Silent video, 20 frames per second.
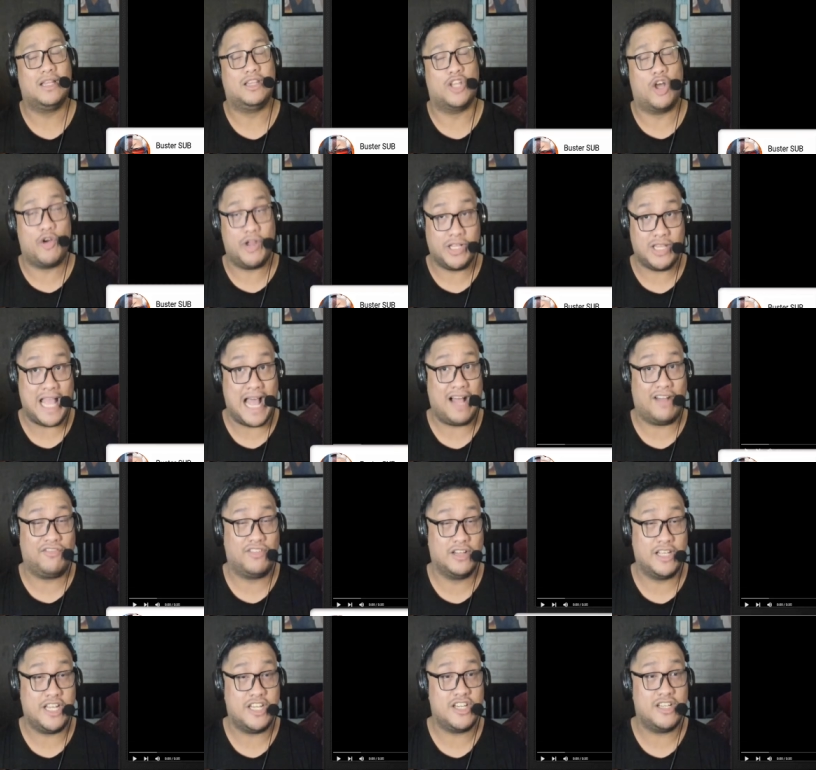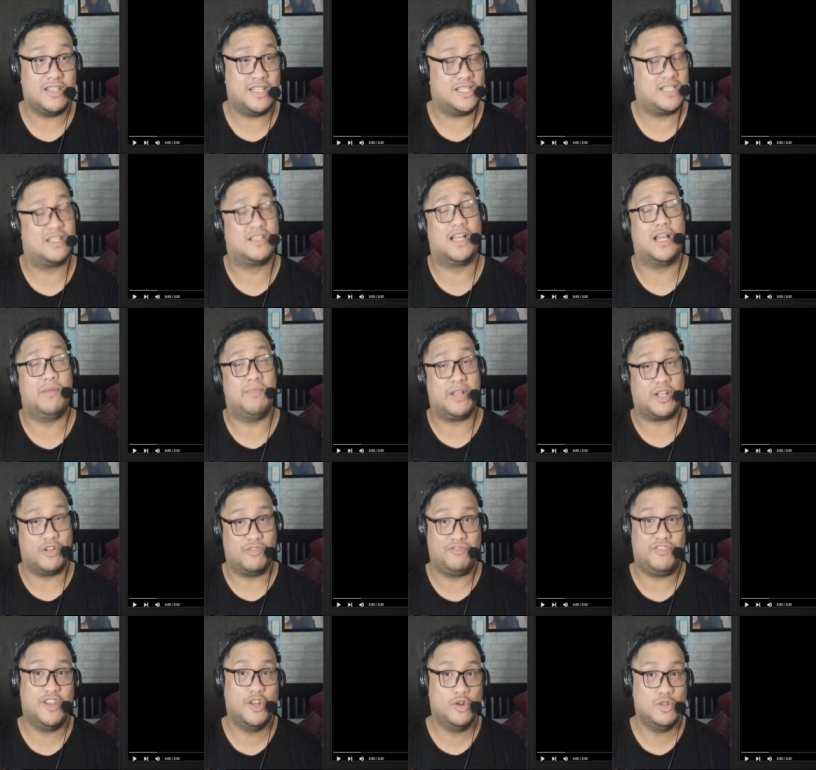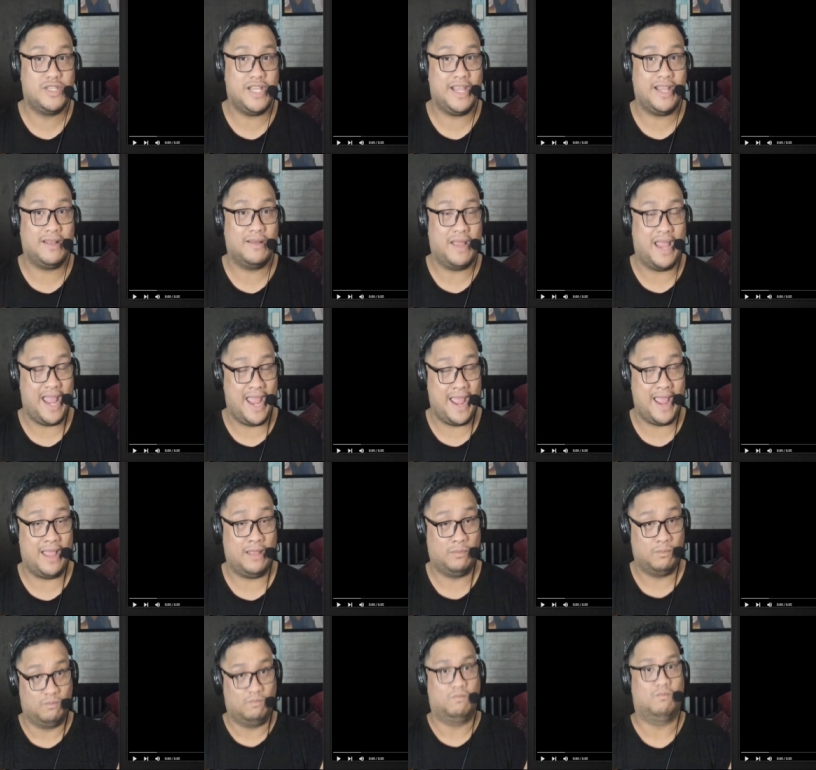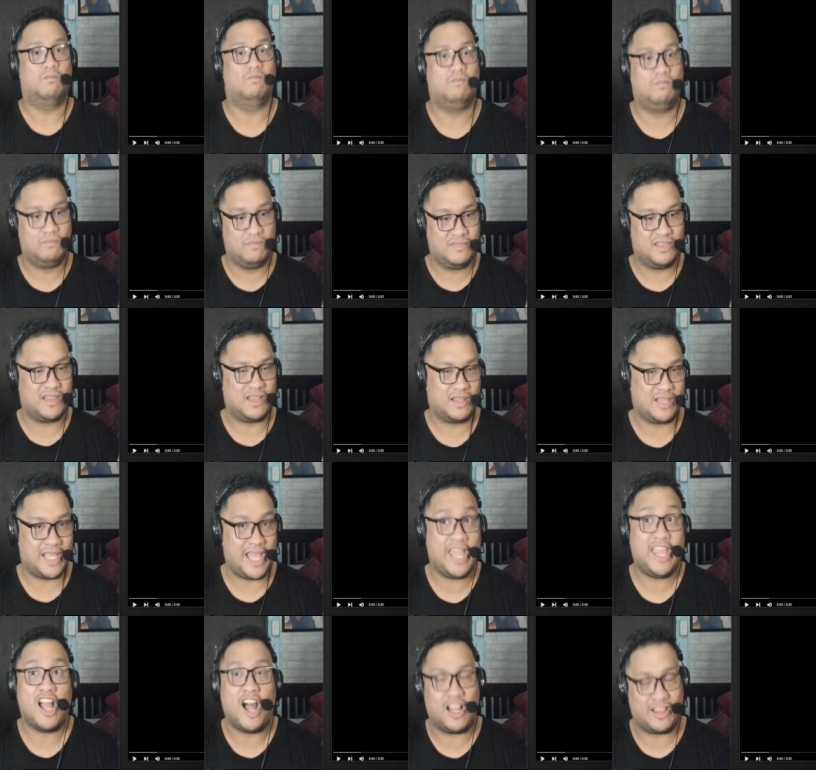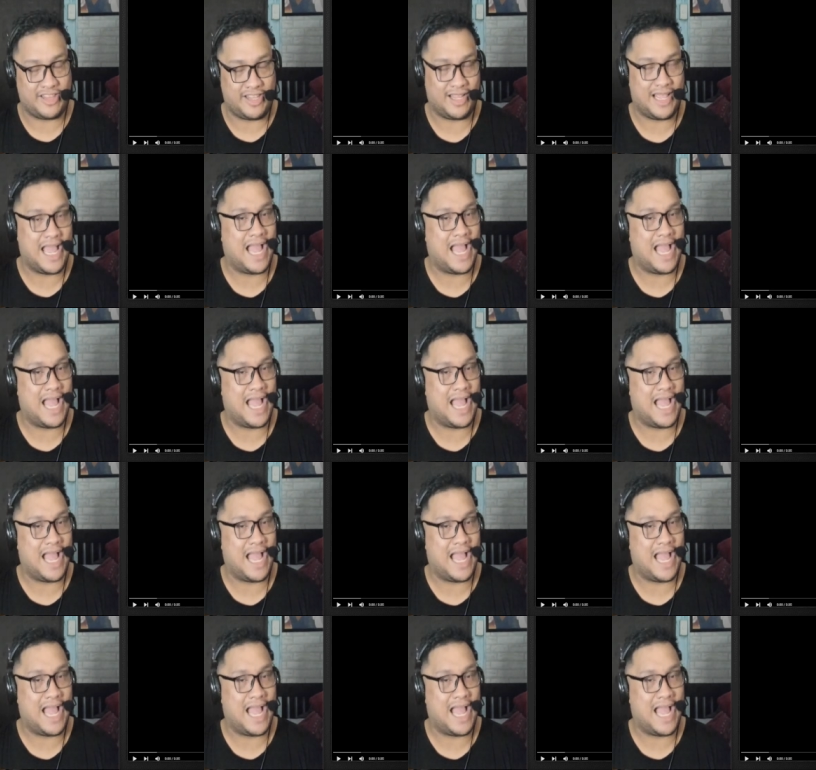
Knowing the Alpha Legion, this is going to be confusing and chaotic.